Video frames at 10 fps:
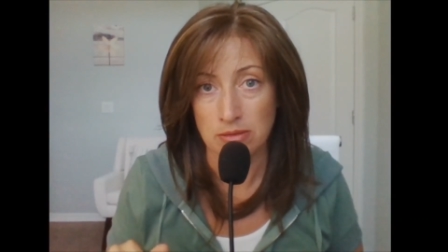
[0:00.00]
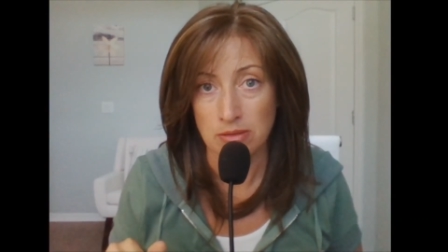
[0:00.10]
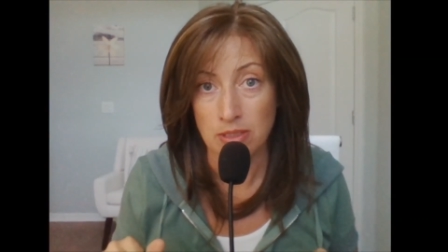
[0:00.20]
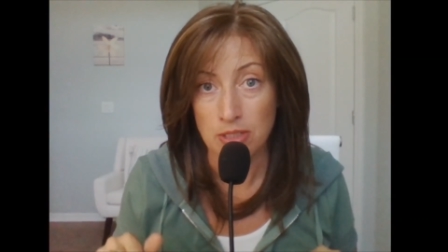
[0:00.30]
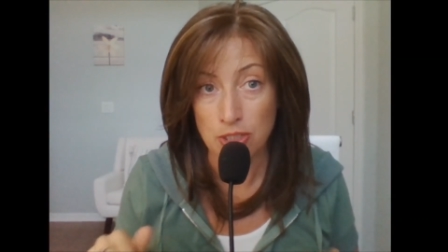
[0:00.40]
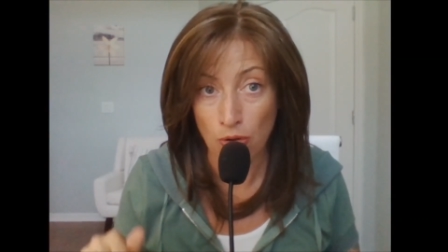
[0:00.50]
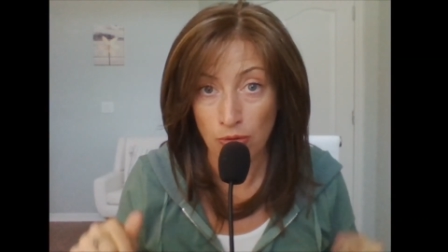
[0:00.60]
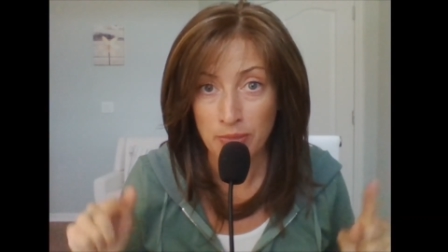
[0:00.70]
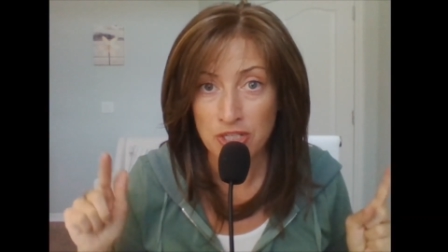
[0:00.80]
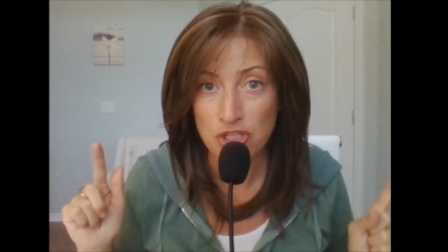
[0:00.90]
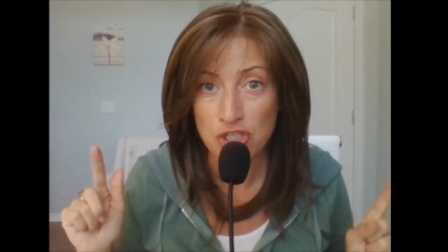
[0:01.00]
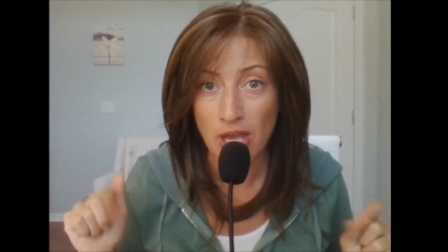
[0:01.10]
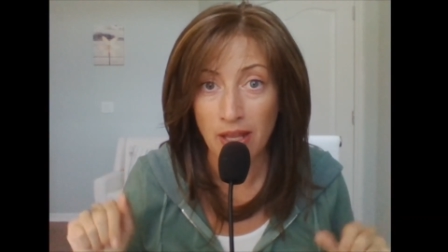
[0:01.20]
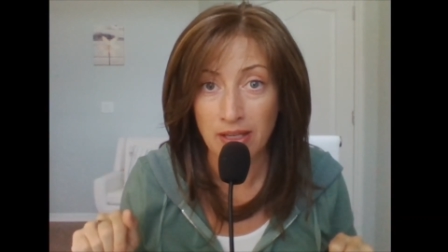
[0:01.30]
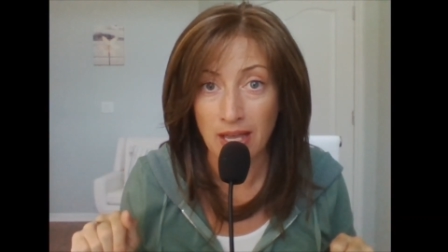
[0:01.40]
Soul means
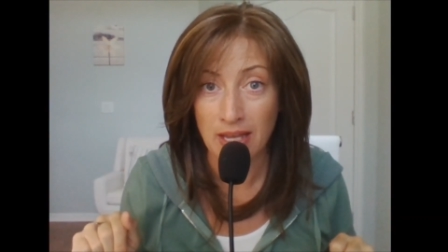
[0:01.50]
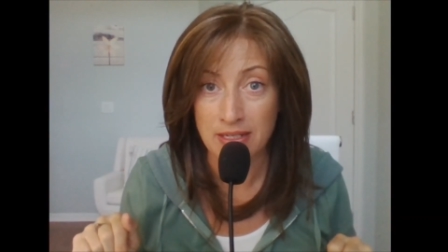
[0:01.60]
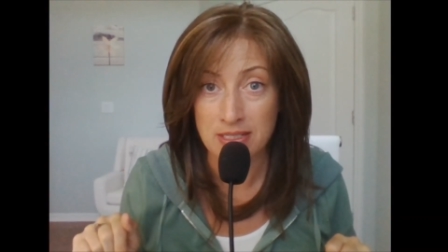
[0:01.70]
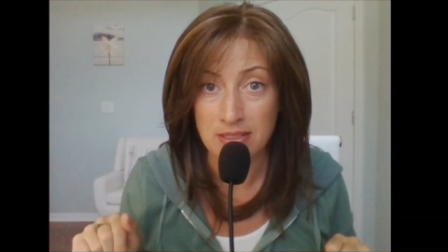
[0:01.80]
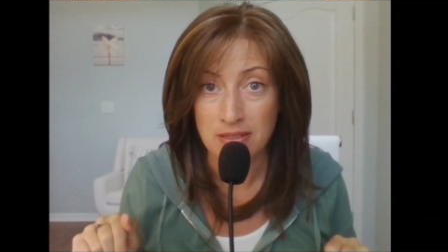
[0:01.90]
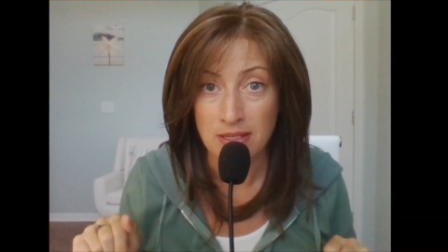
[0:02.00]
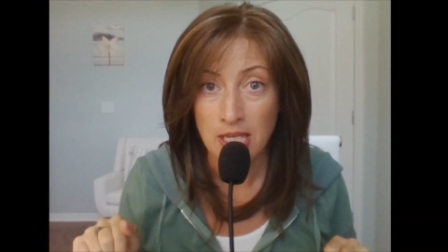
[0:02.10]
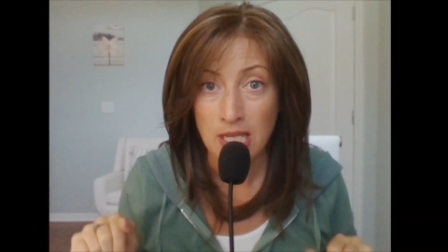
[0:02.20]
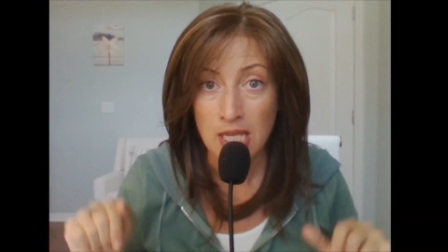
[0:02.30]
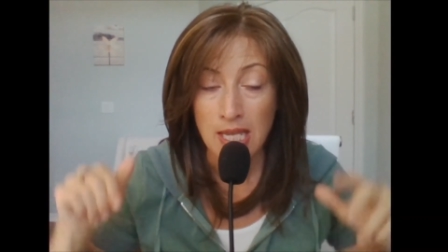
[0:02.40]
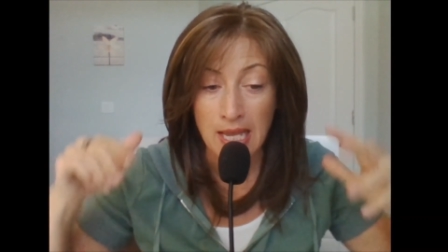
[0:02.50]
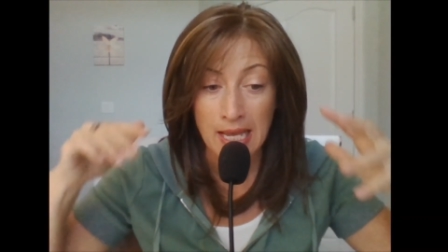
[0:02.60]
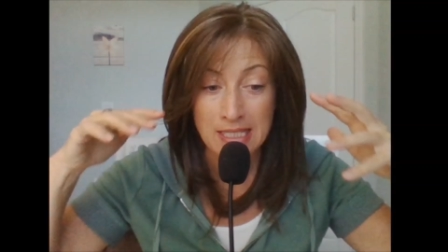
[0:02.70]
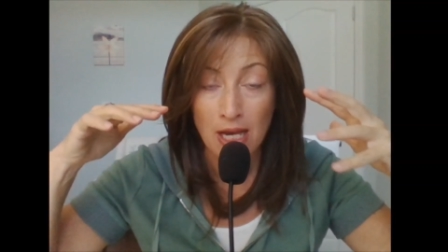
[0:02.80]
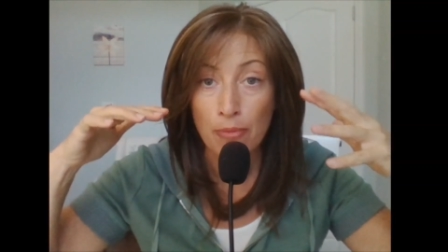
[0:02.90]
shell, guys.
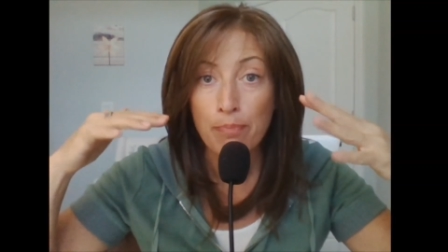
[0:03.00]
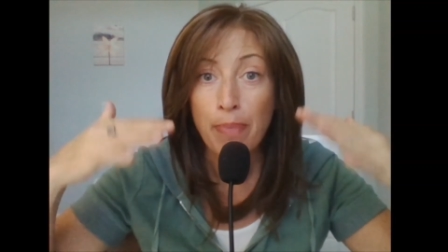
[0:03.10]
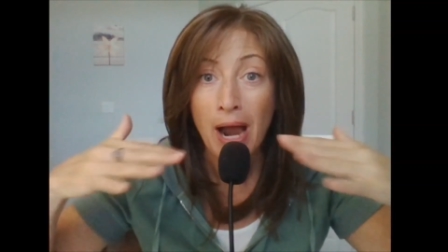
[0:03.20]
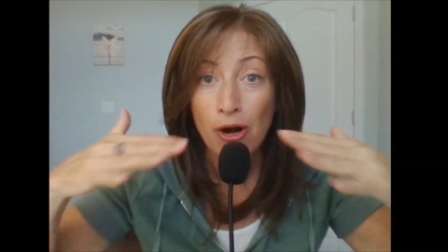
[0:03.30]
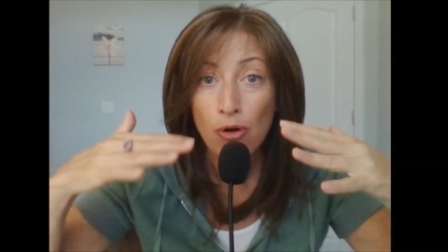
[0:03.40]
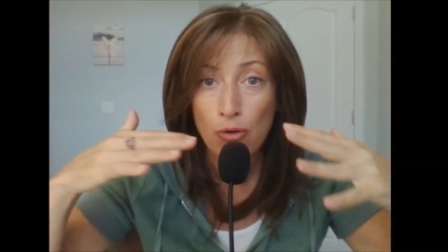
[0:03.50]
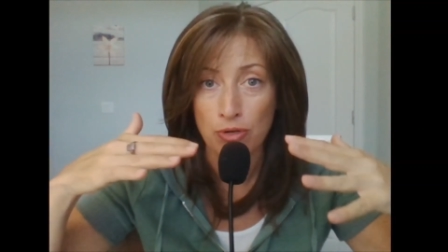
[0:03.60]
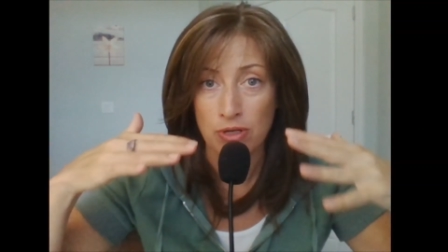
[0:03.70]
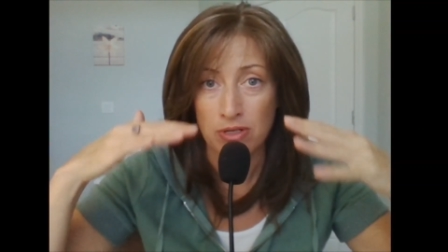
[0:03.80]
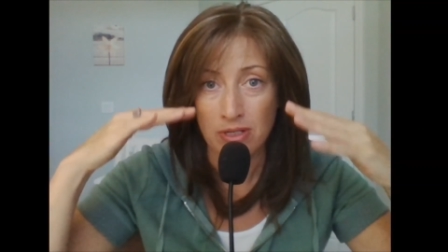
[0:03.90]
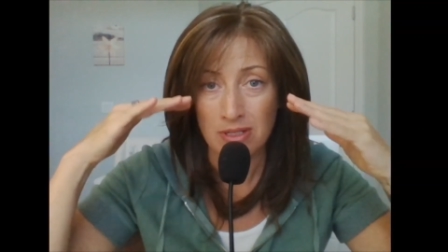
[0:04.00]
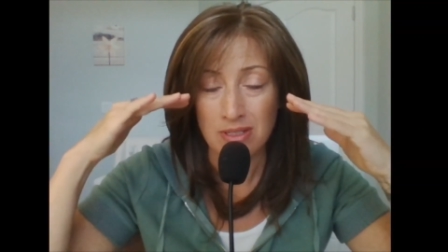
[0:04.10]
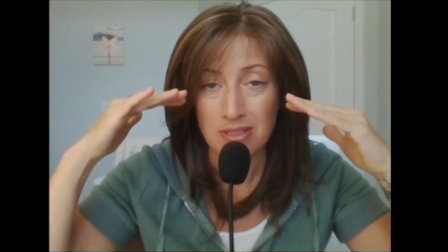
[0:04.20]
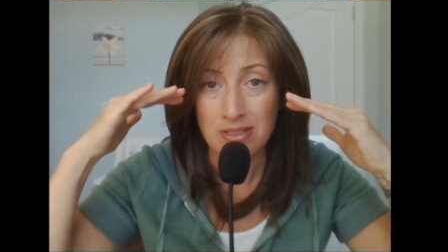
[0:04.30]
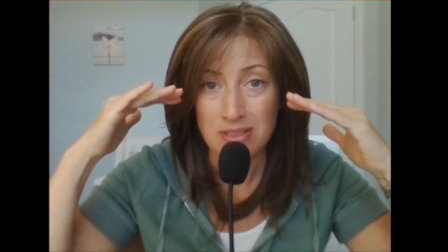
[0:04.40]
It's our borrowed
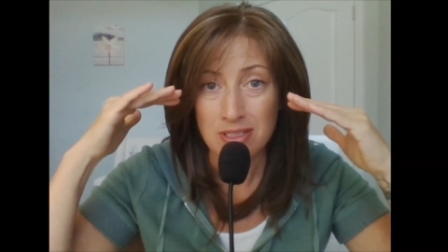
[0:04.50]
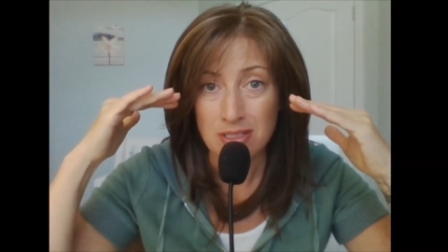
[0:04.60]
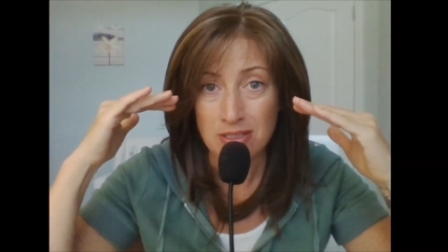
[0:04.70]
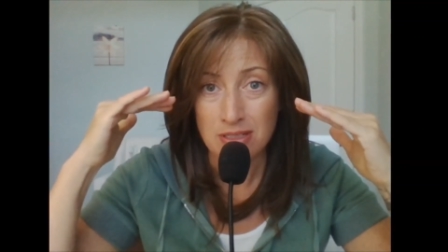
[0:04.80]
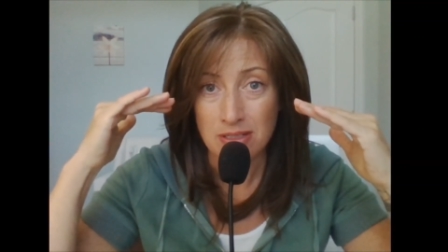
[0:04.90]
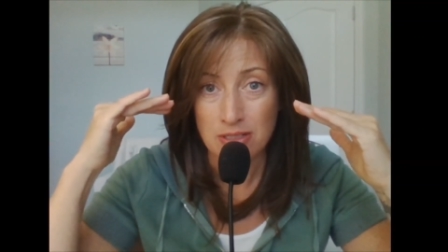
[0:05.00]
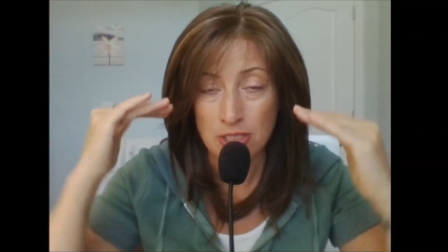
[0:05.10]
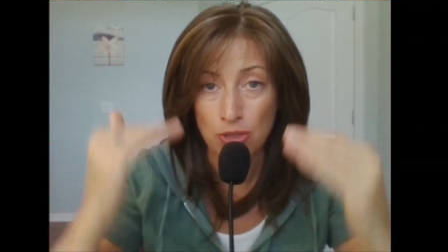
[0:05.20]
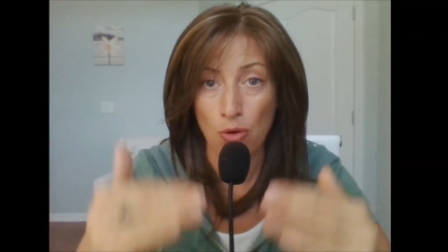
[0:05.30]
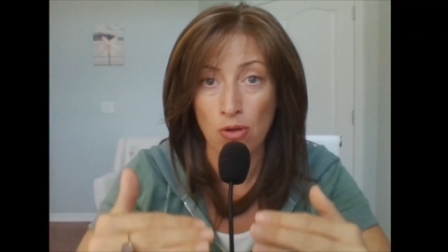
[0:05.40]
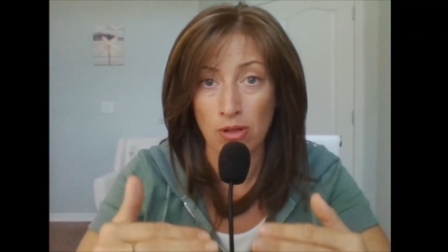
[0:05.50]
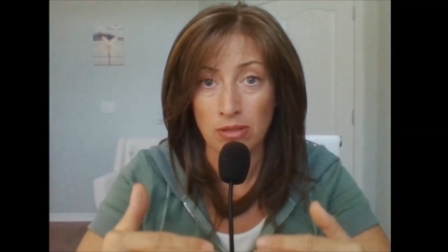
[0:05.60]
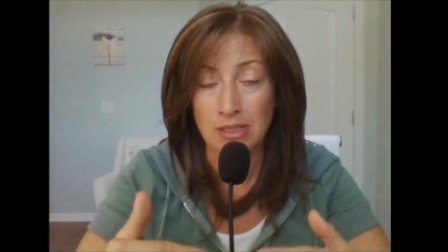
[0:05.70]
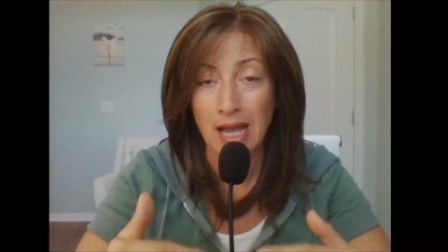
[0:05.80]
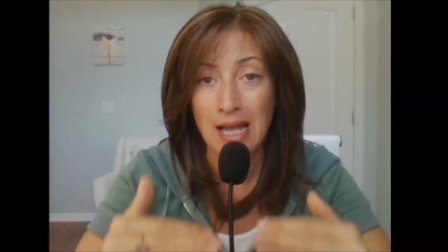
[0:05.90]

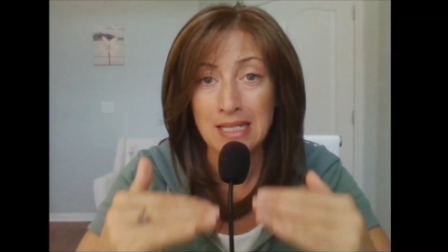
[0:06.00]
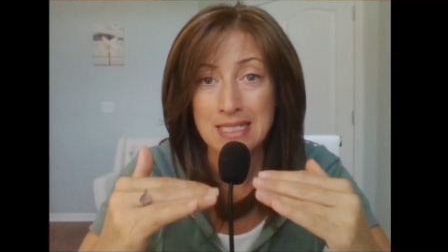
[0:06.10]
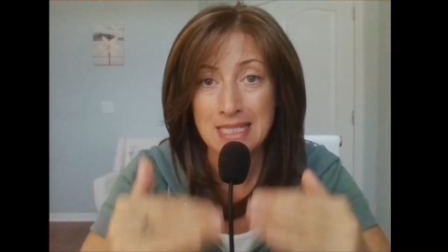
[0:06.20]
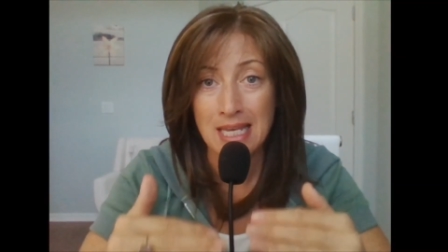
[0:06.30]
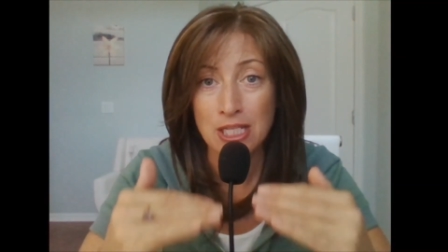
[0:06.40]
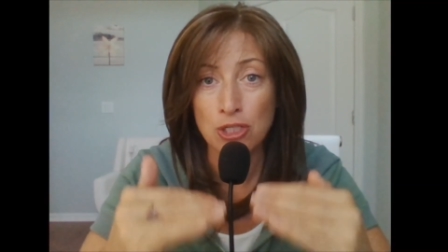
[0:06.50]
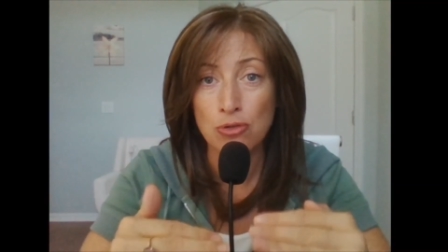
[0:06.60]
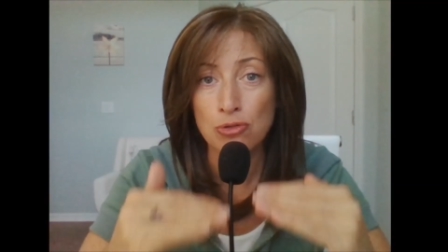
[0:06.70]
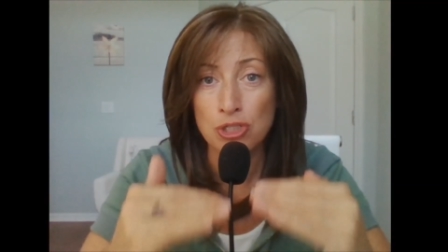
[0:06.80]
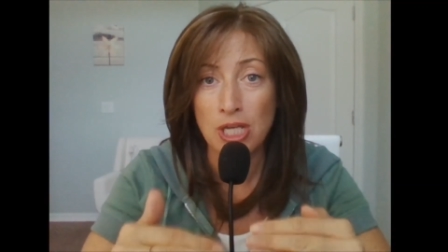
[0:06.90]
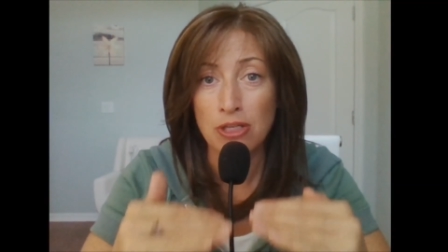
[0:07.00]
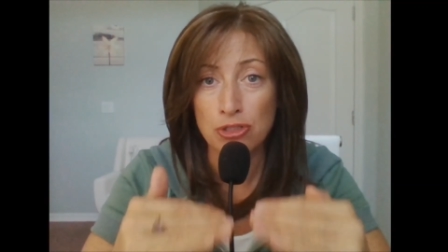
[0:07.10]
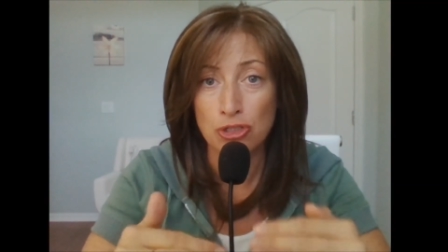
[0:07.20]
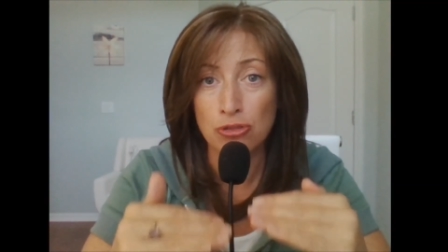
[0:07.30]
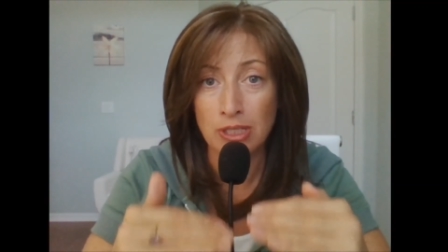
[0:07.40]
soul. God said, you shall
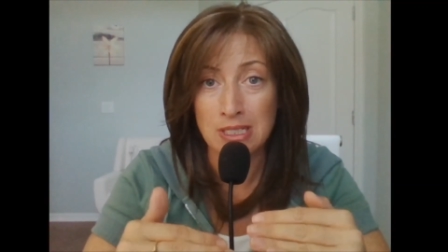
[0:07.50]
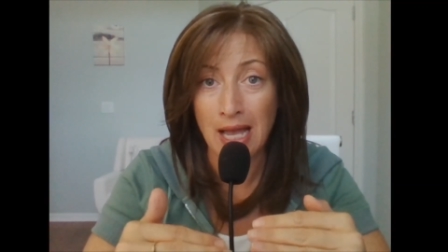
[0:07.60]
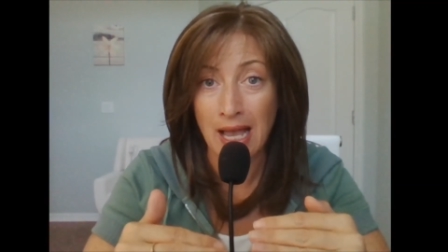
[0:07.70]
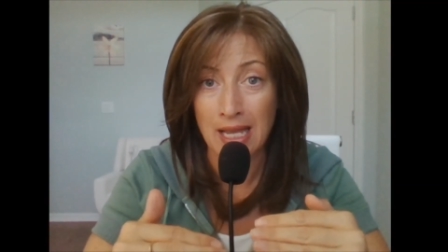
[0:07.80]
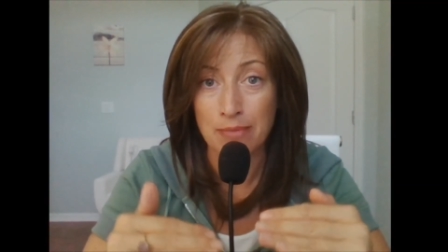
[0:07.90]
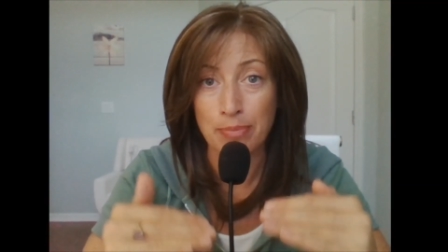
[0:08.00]
surely die, but